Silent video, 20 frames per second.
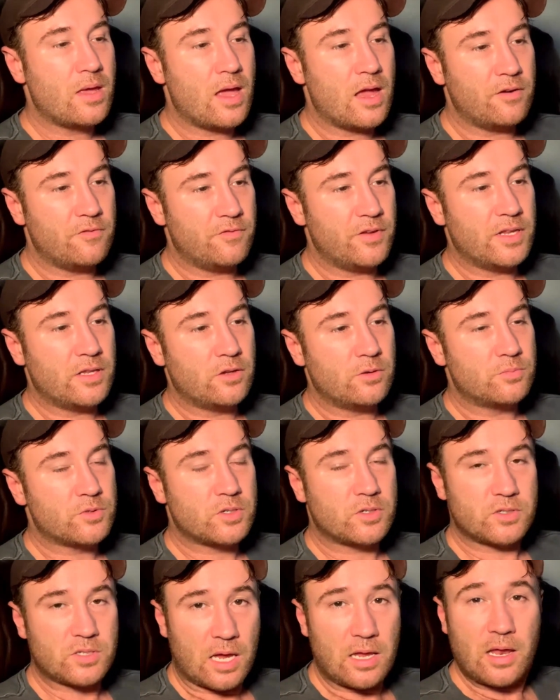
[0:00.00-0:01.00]
And V-loops,
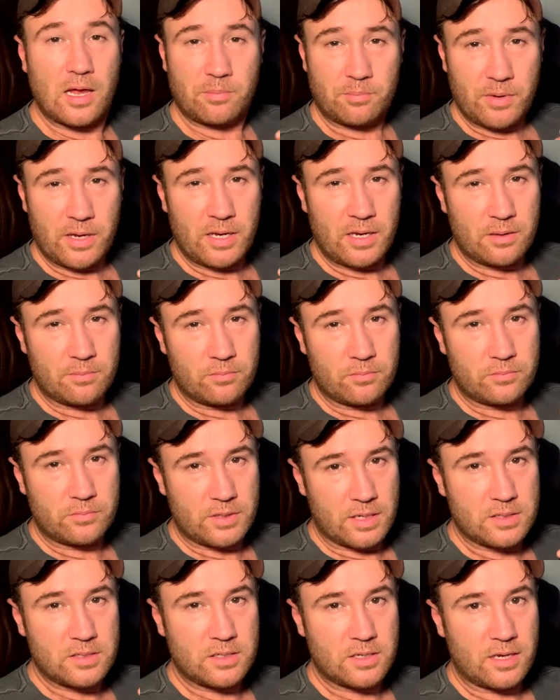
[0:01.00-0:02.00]
because I like medium
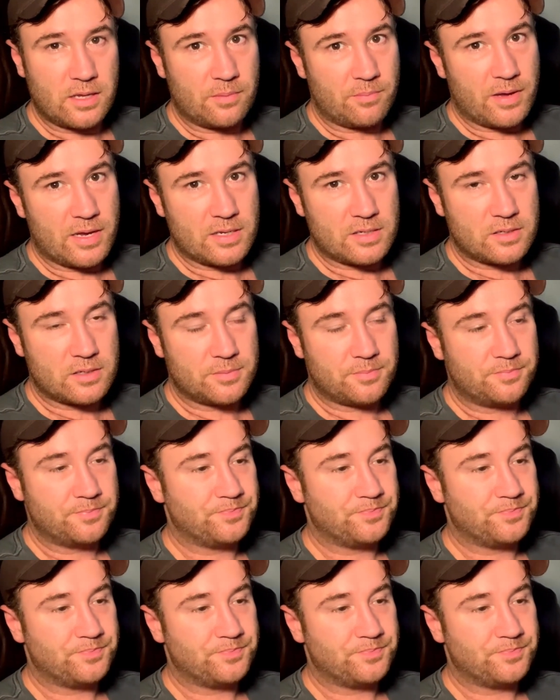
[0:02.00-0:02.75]
density the best,